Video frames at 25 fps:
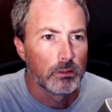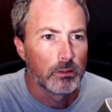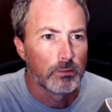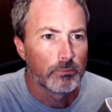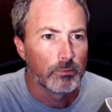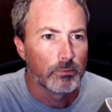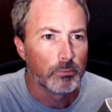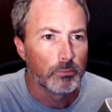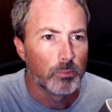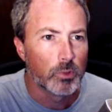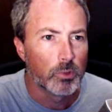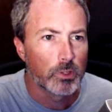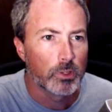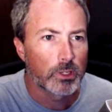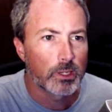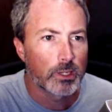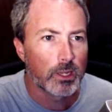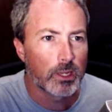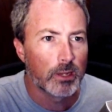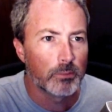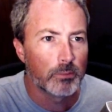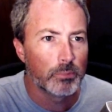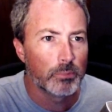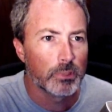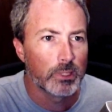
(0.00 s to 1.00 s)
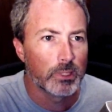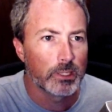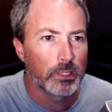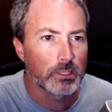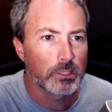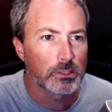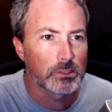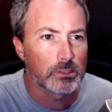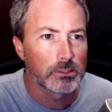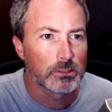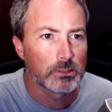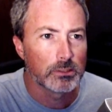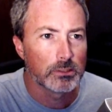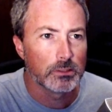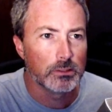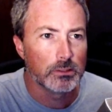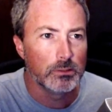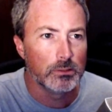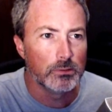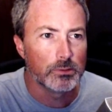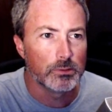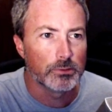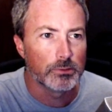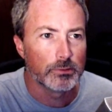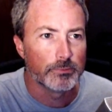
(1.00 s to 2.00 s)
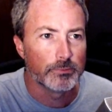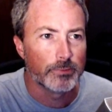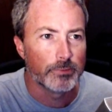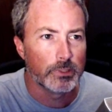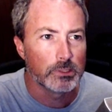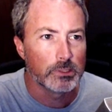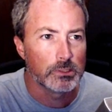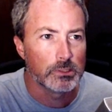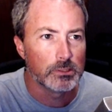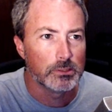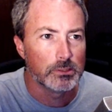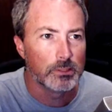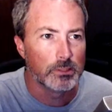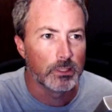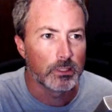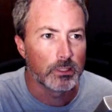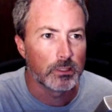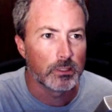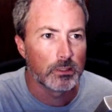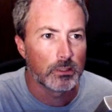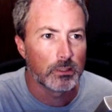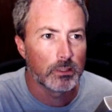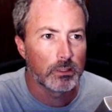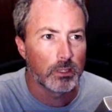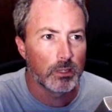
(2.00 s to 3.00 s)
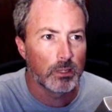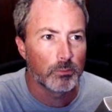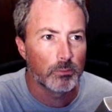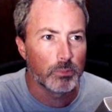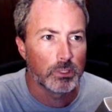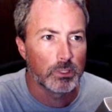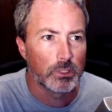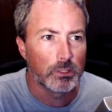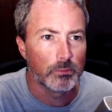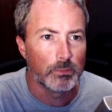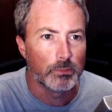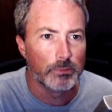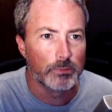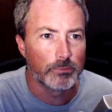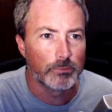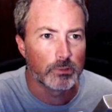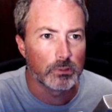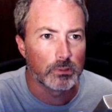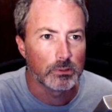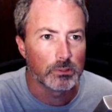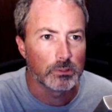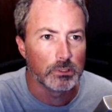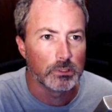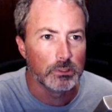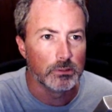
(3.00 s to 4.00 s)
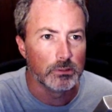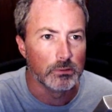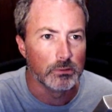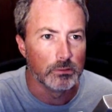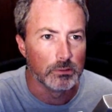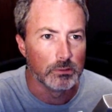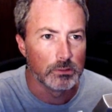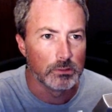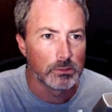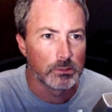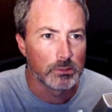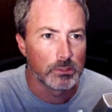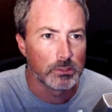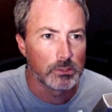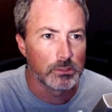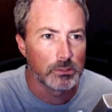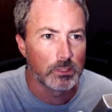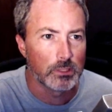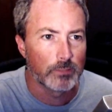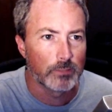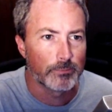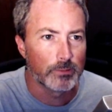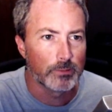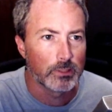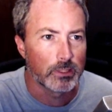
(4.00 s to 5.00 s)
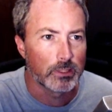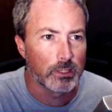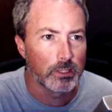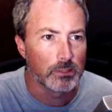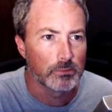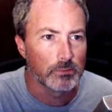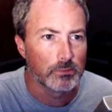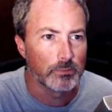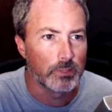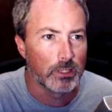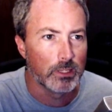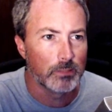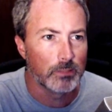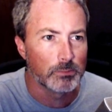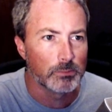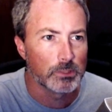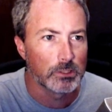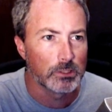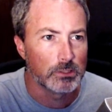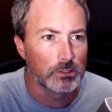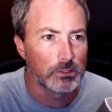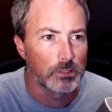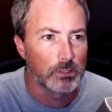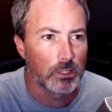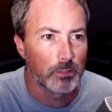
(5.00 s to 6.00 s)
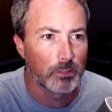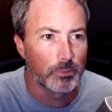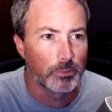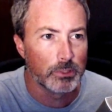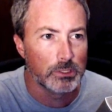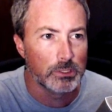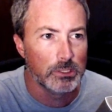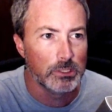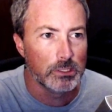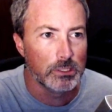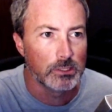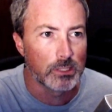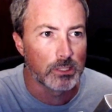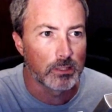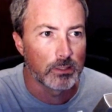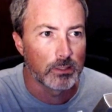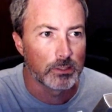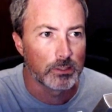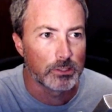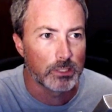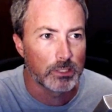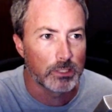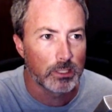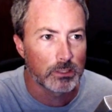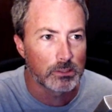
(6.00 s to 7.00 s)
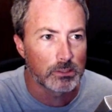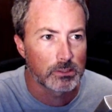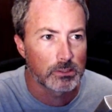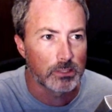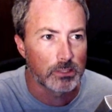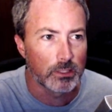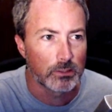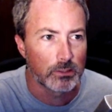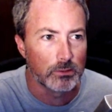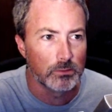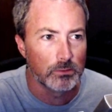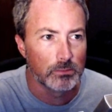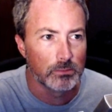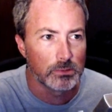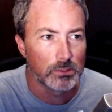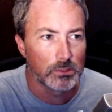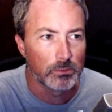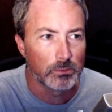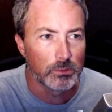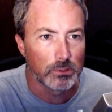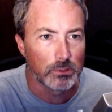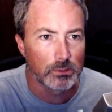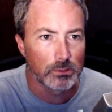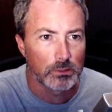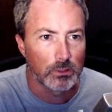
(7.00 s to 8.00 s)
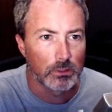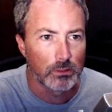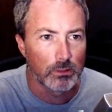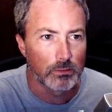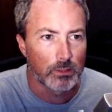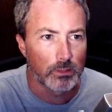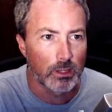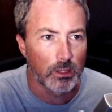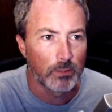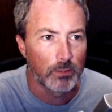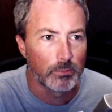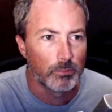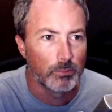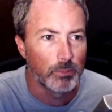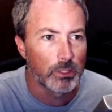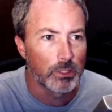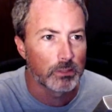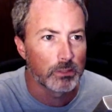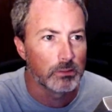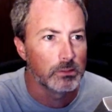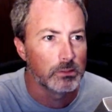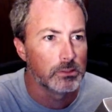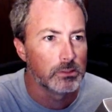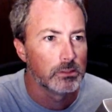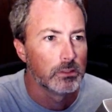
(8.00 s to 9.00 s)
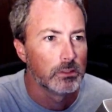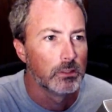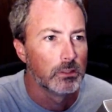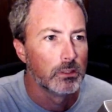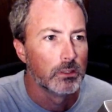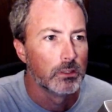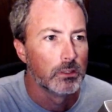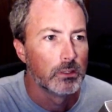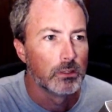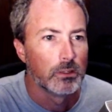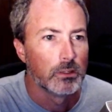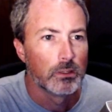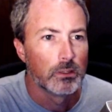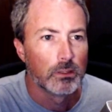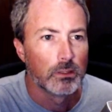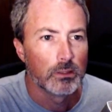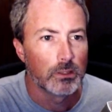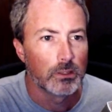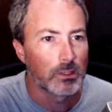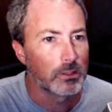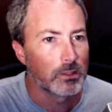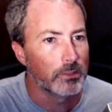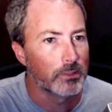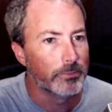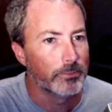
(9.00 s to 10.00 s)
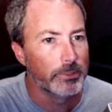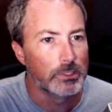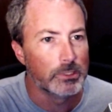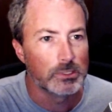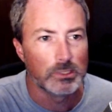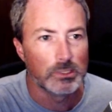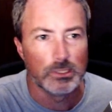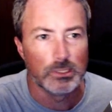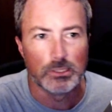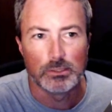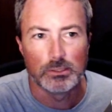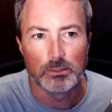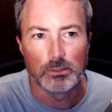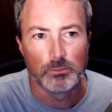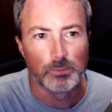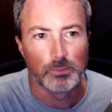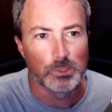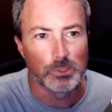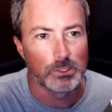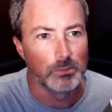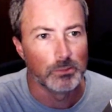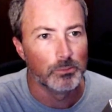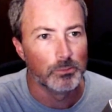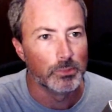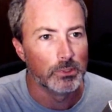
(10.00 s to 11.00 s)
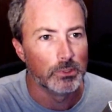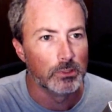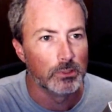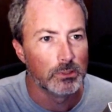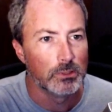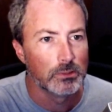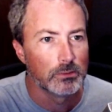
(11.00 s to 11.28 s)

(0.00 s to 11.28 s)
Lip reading: More complex user interfaces, they can become difficult to use. This is often the case of games such as RPGs, online chats, tycoon, simulation, other commons. Luckily, we just need something simple.